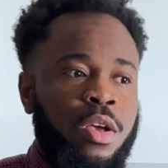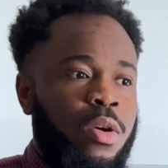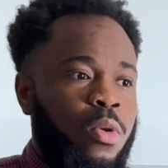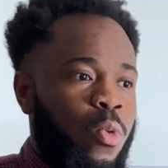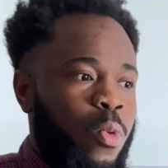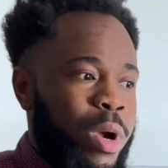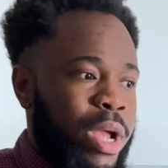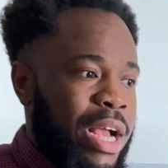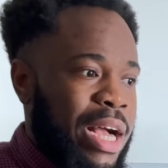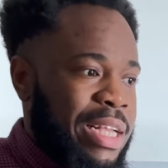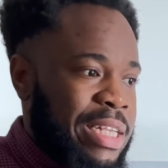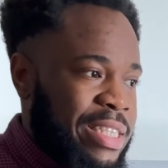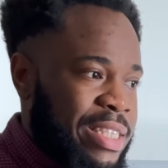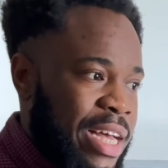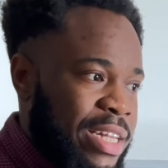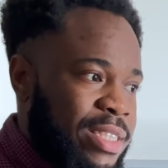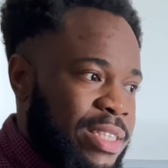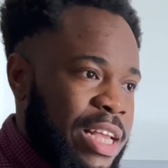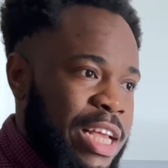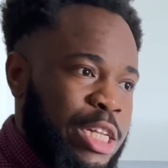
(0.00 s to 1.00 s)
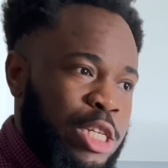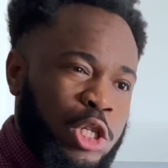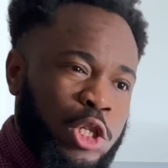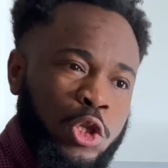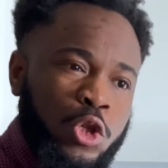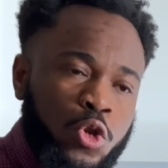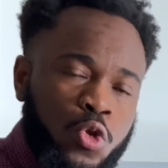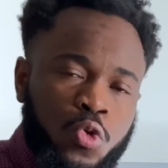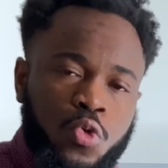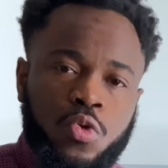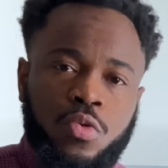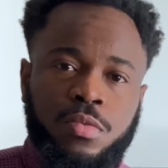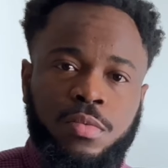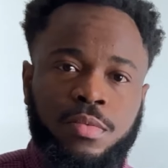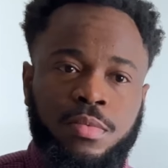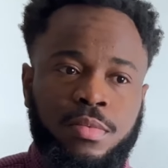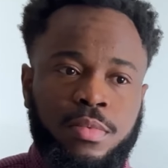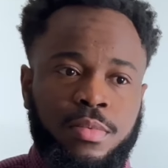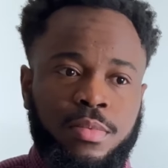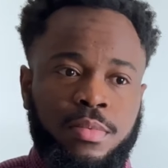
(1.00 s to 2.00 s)
we can start a new
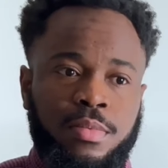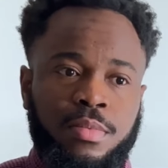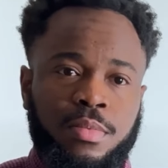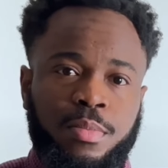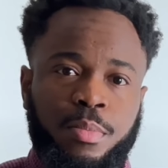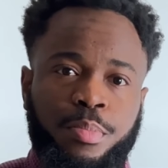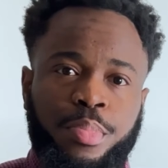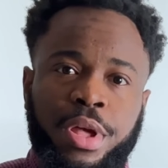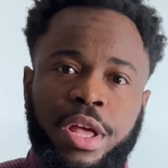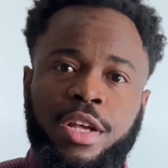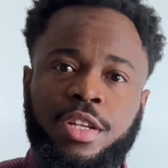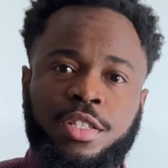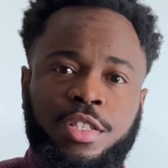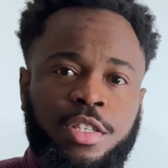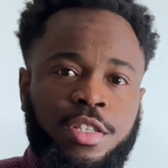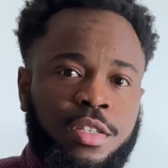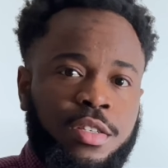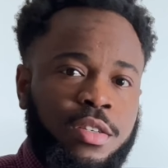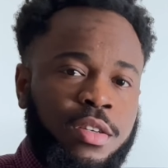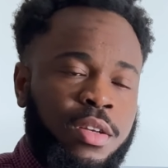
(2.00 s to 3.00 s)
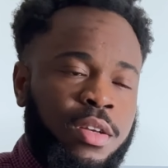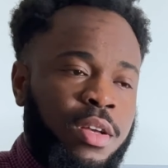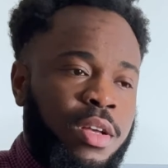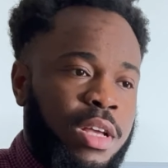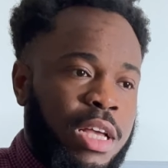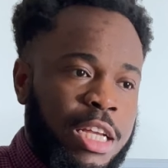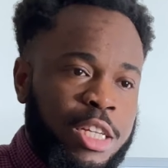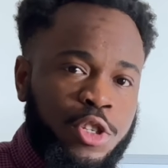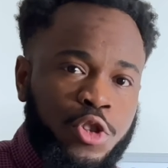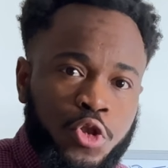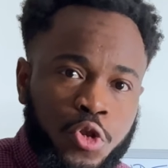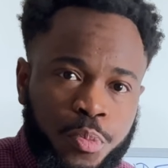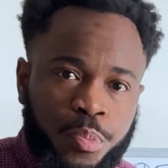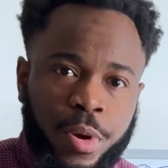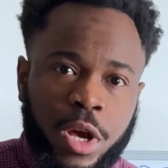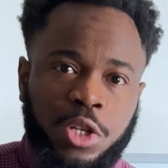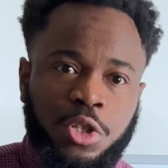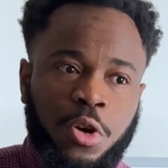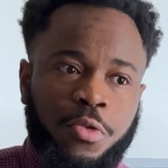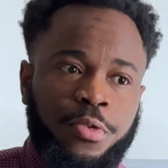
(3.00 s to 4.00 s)
page, a new
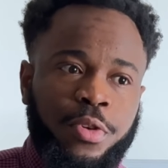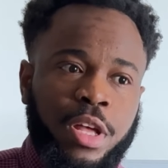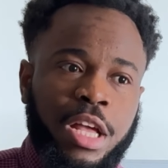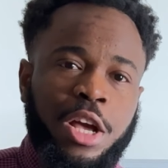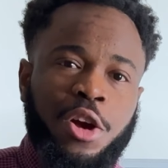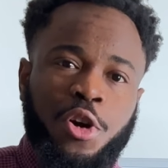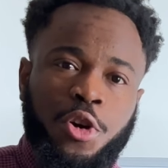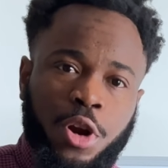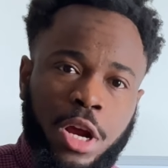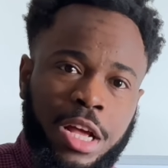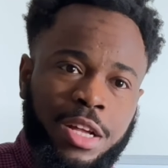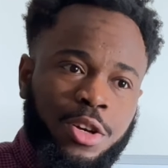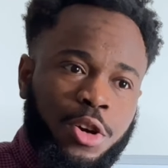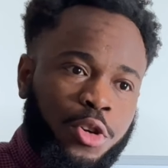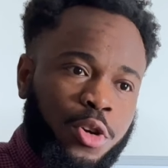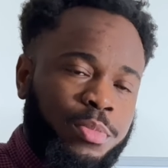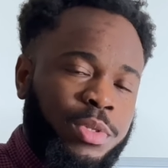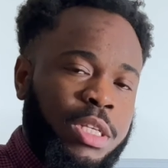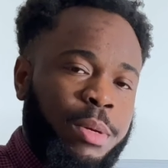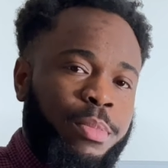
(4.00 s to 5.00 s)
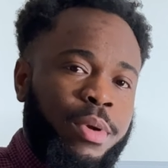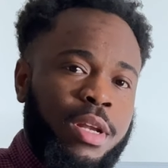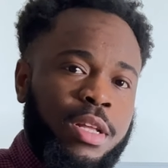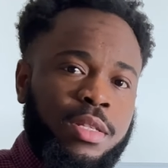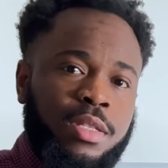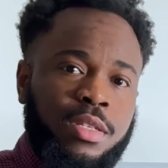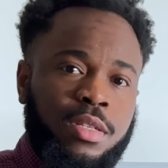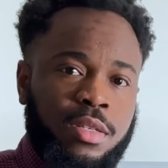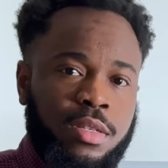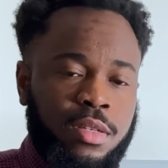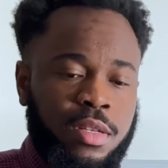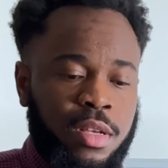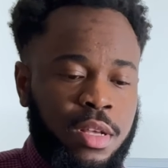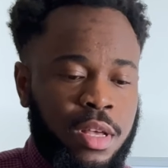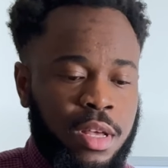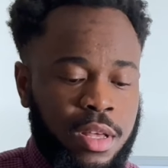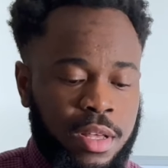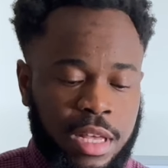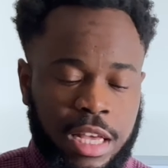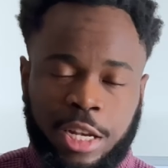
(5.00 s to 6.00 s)
page of incorruptibility,
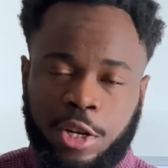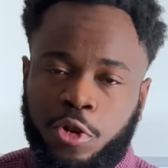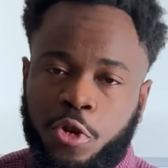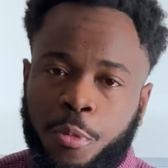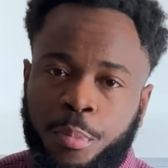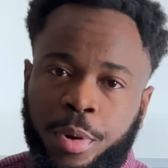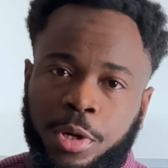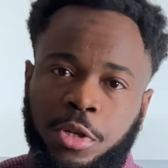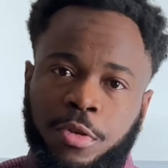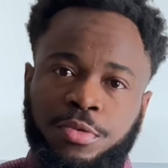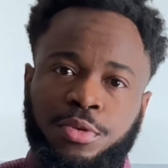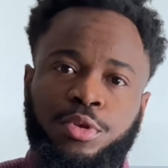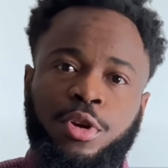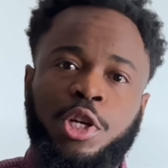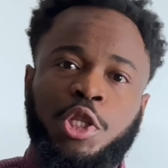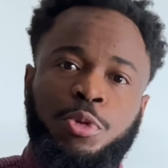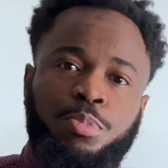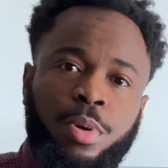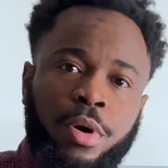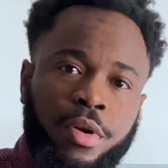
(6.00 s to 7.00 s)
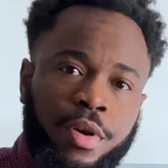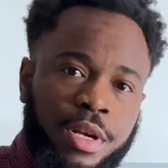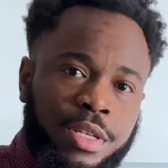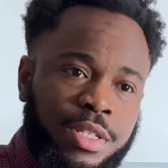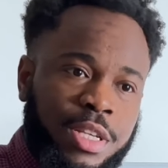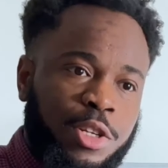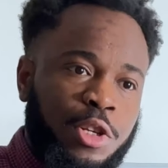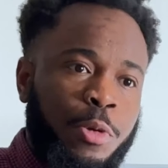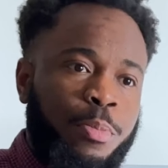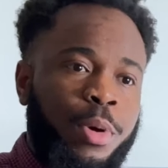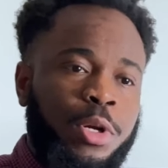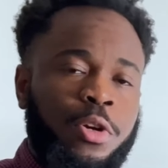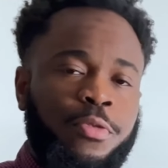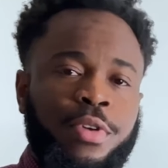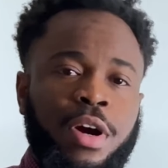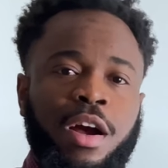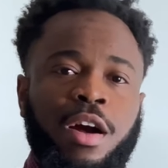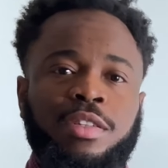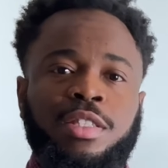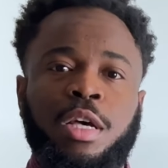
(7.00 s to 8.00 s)
a new page of transparency, a new page of
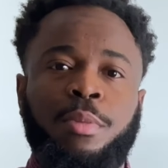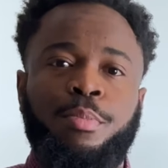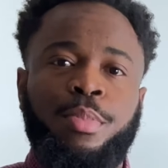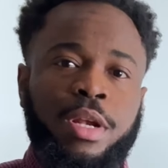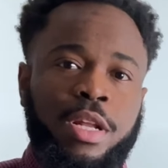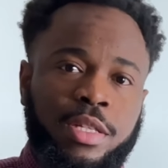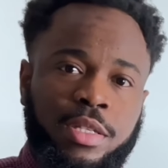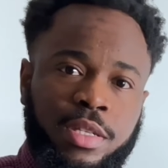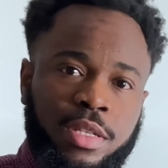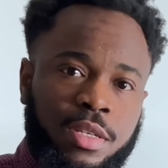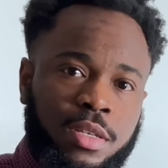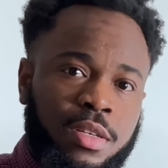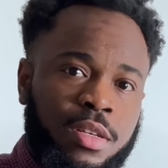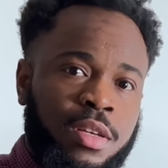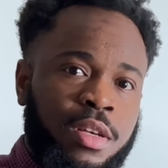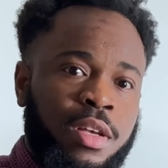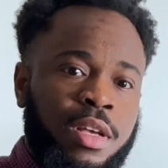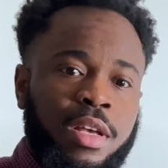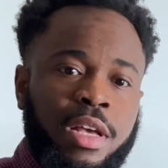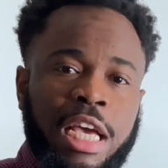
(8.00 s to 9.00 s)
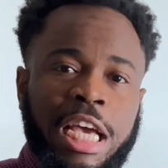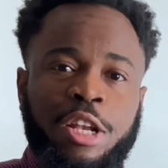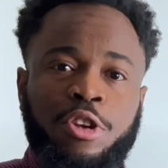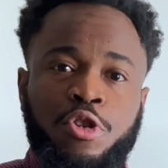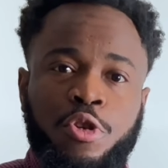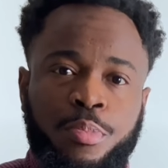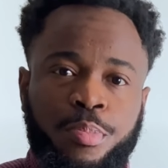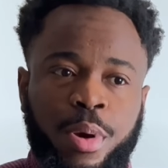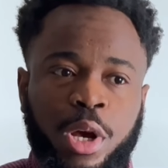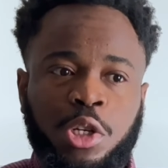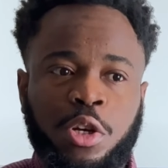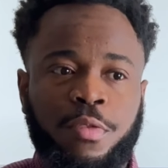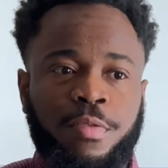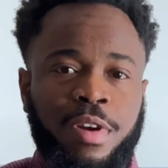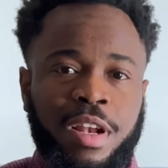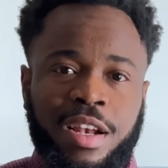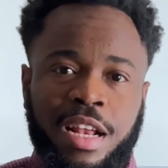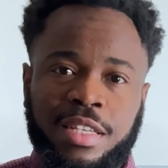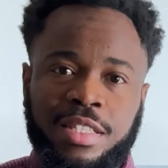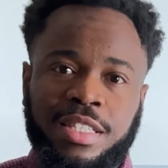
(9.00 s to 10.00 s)
accountability, a new page of
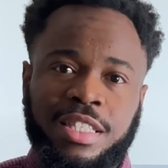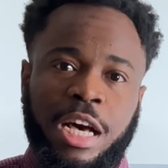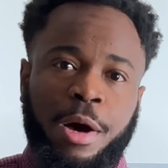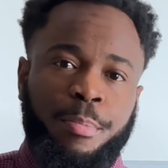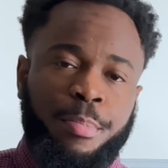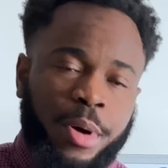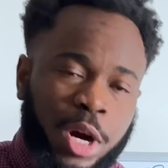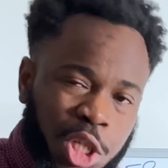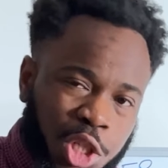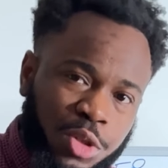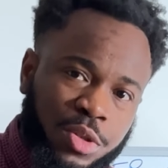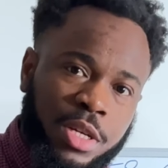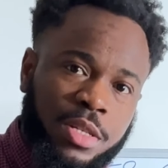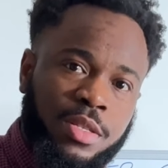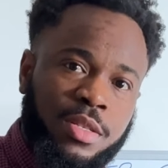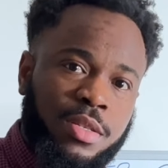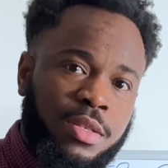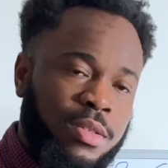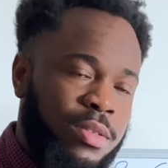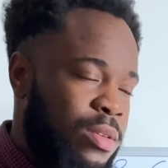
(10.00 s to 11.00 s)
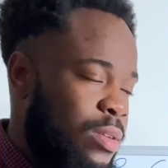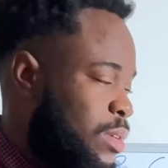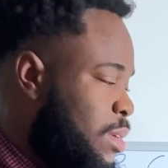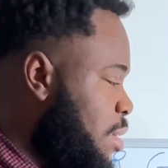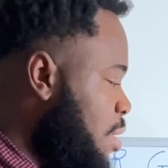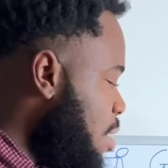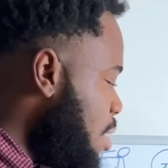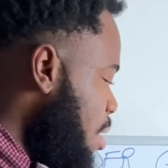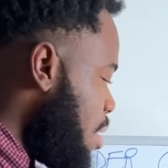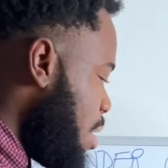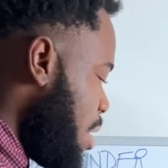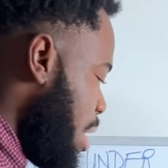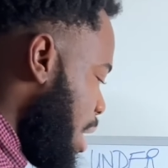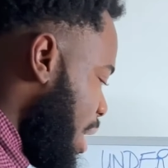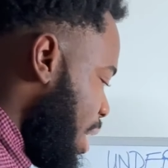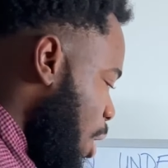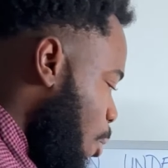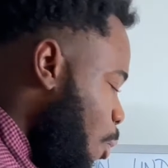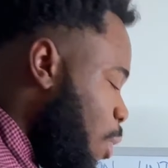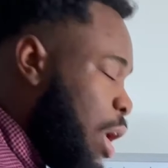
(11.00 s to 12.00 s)
leaders that are passionate and
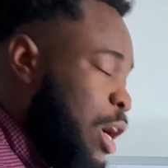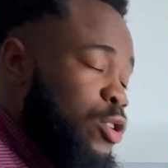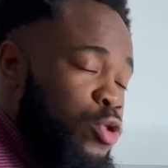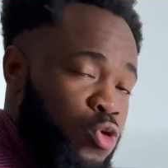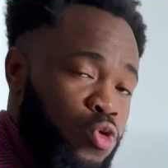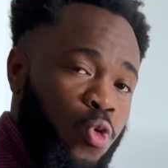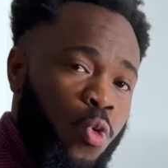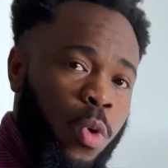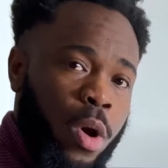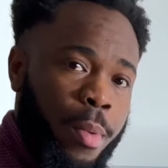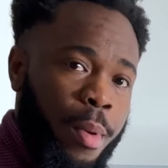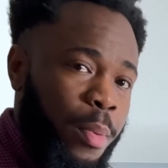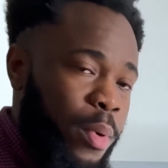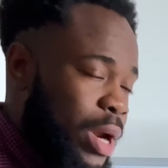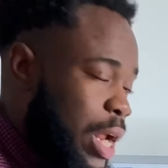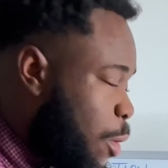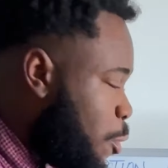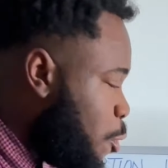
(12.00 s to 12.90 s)
I want to do what People that